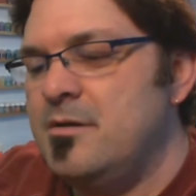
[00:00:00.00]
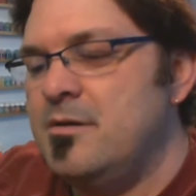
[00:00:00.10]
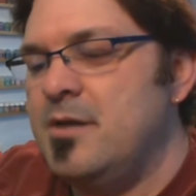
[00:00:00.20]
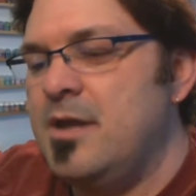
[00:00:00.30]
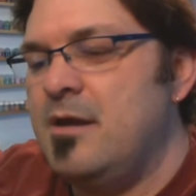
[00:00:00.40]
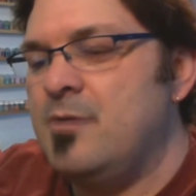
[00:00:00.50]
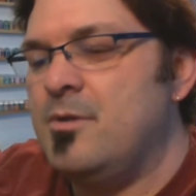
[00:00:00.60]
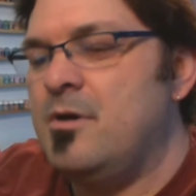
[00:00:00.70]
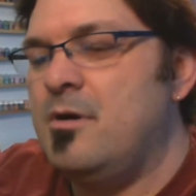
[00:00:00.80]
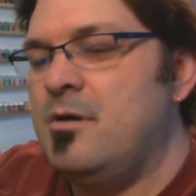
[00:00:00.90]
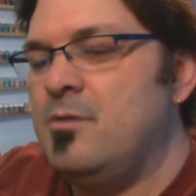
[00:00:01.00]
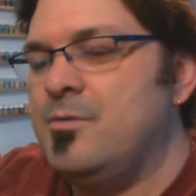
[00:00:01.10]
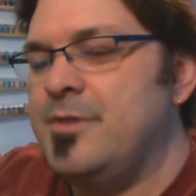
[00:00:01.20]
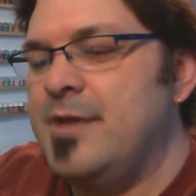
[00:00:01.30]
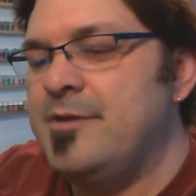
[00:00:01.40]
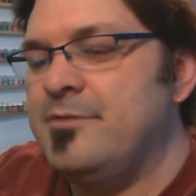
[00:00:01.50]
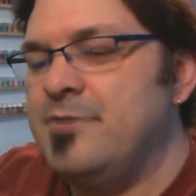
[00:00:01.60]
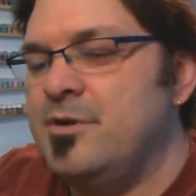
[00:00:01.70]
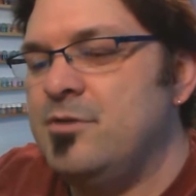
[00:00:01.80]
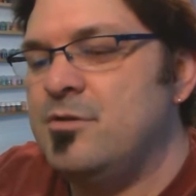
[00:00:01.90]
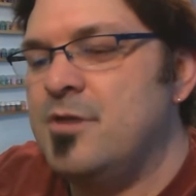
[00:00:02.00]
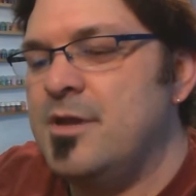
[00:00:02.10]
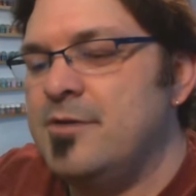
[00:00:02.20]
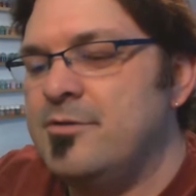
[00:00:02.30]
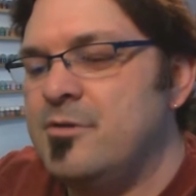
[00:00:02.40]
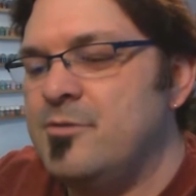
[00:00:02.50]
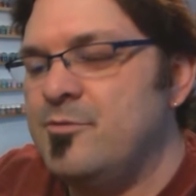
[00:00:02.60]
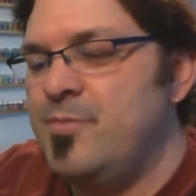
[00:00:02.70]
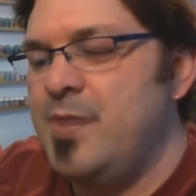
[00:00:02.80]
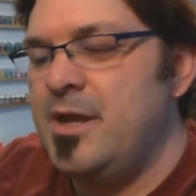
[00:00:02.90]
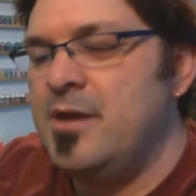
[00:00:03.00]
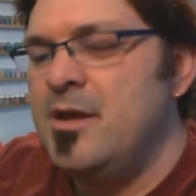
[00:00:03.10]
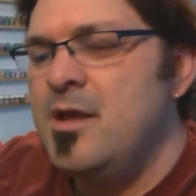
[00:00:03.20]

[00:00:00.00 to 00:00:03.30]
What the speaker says: I can't recall what the last video looked like in terms of paint,